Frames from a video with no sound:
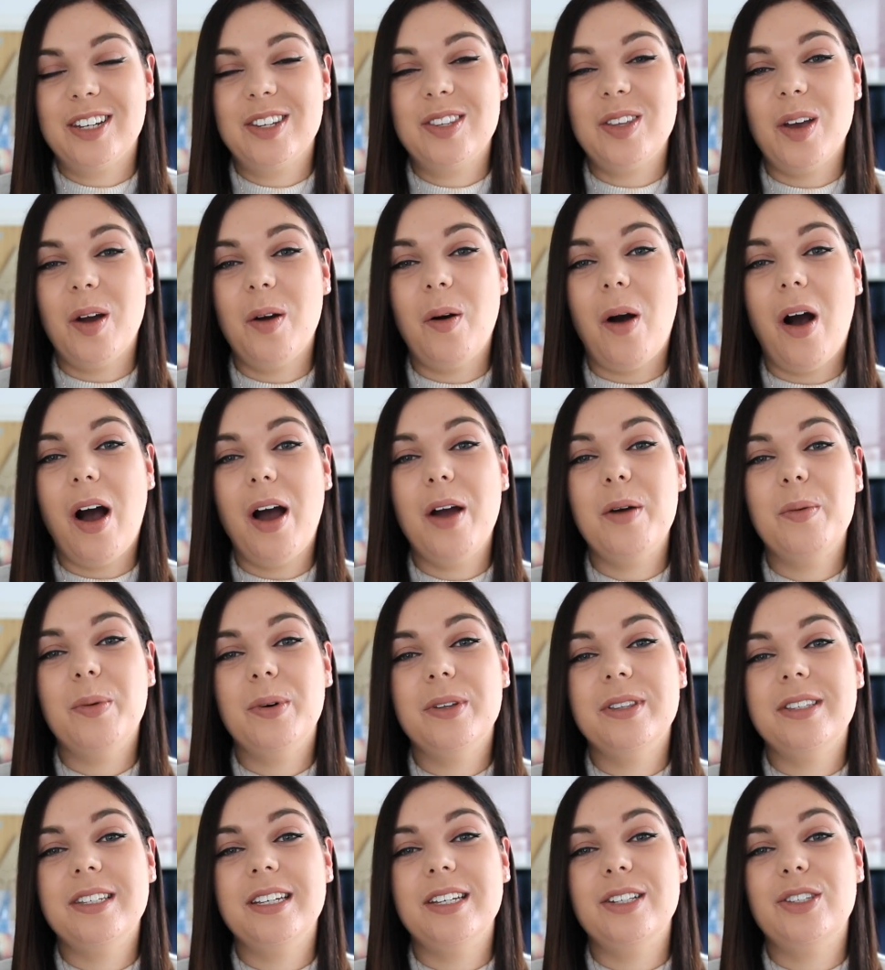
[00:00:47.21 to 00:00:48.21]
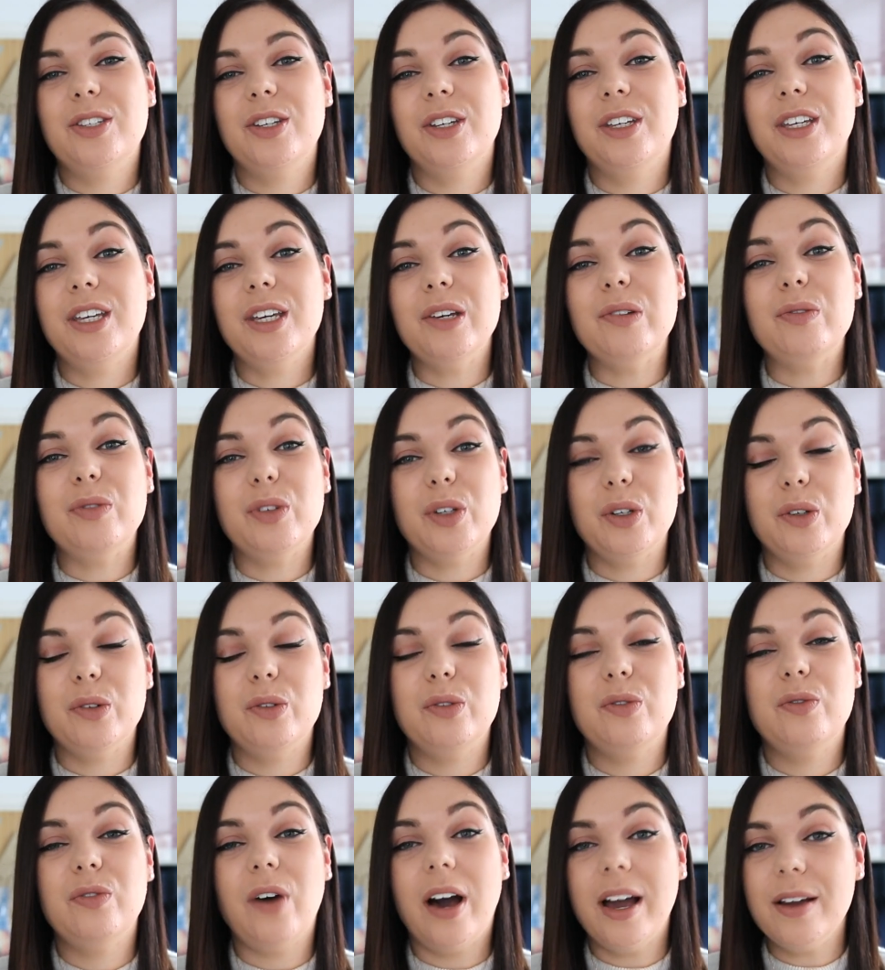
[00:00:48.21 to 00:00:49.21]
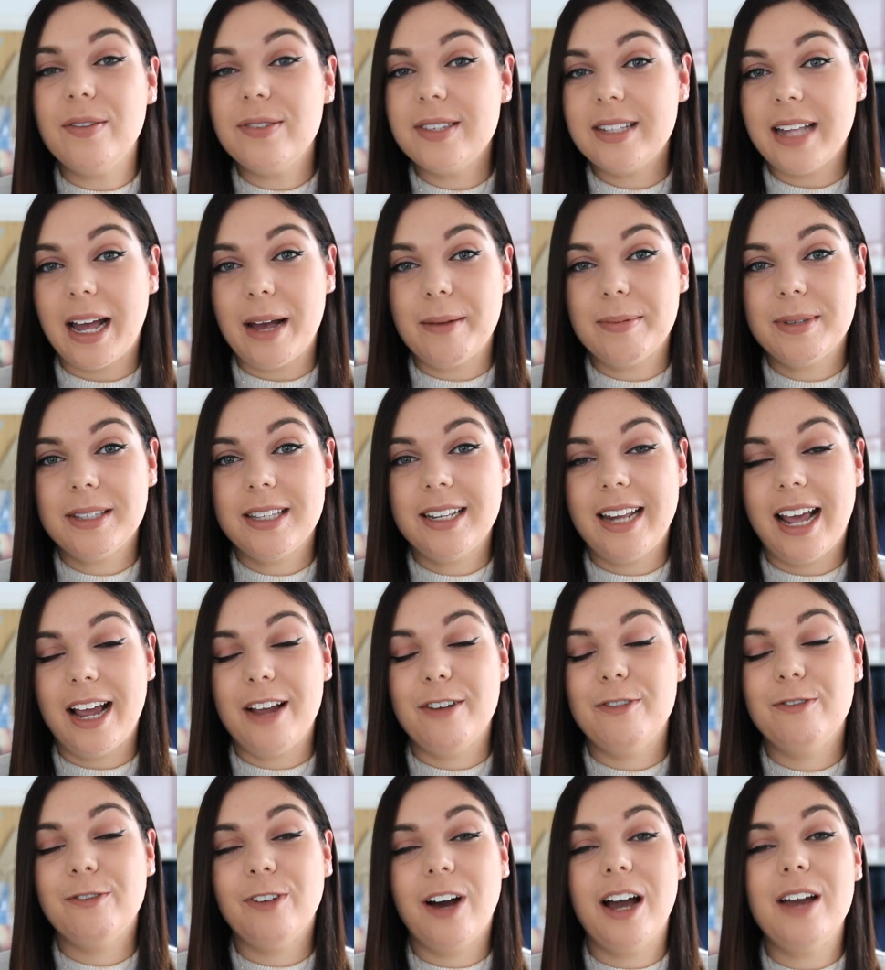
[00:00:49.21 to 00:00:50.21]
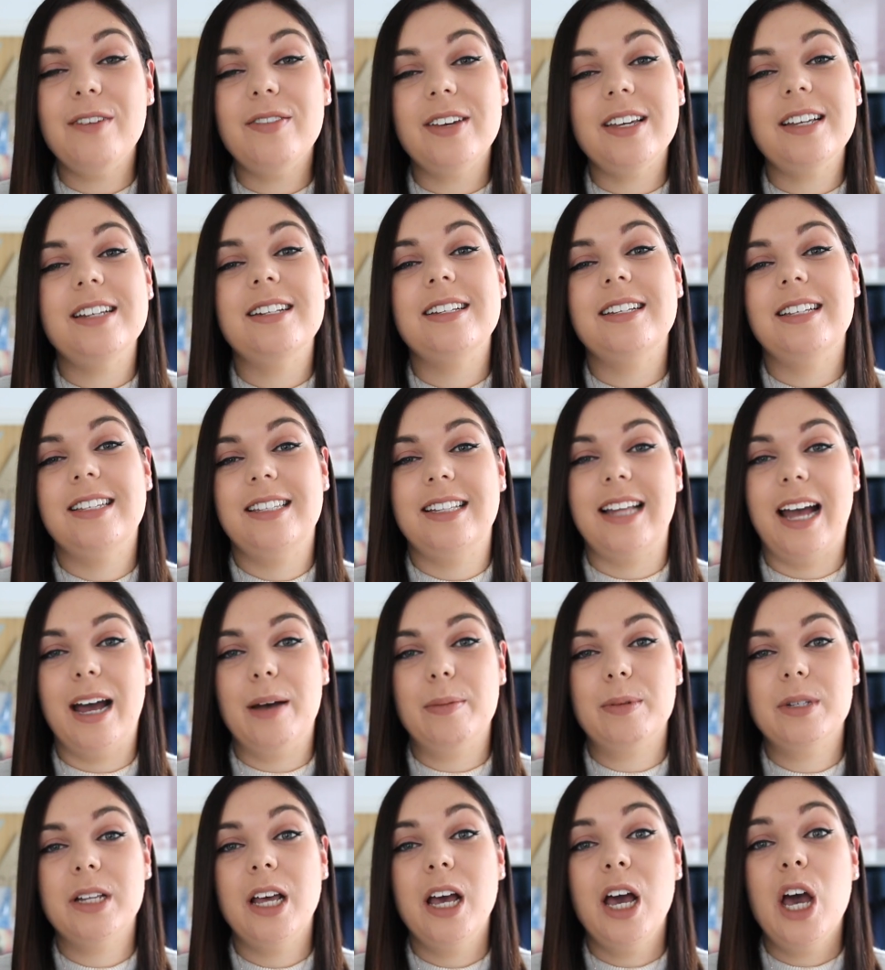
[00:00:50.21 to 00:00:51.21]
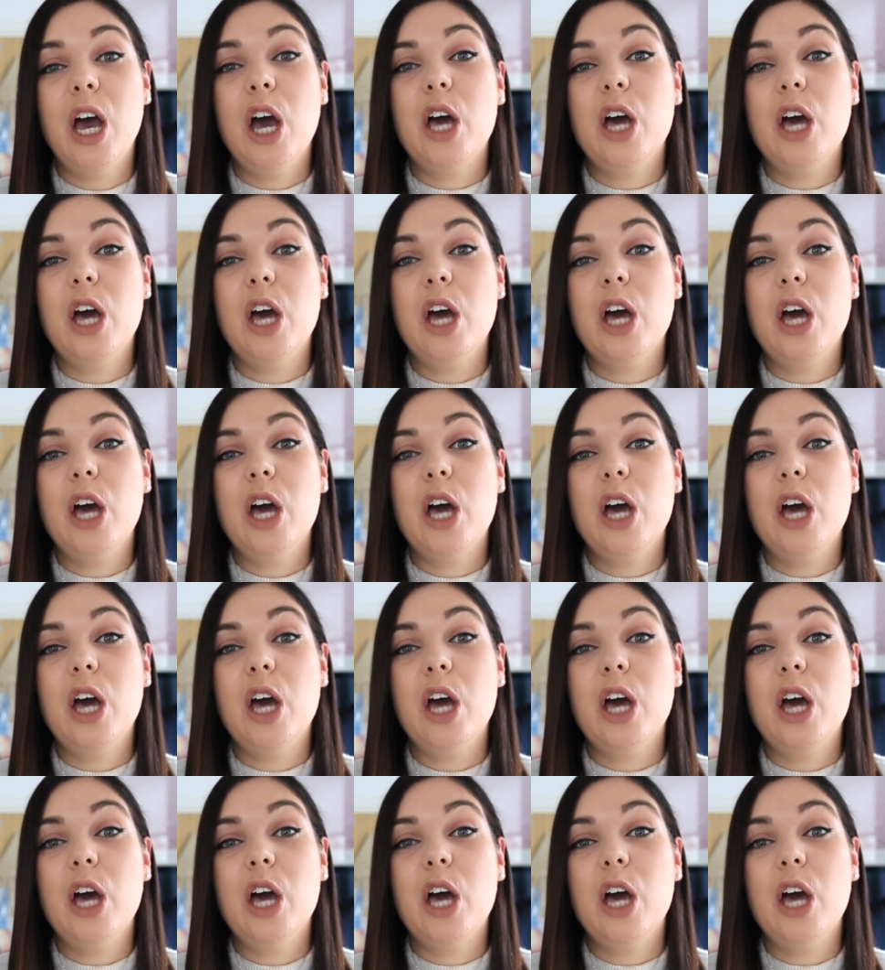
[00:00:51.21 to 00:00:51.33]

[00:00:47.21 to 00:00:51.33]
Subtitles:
So I wanted to give you 5 steps today, 5 easy steps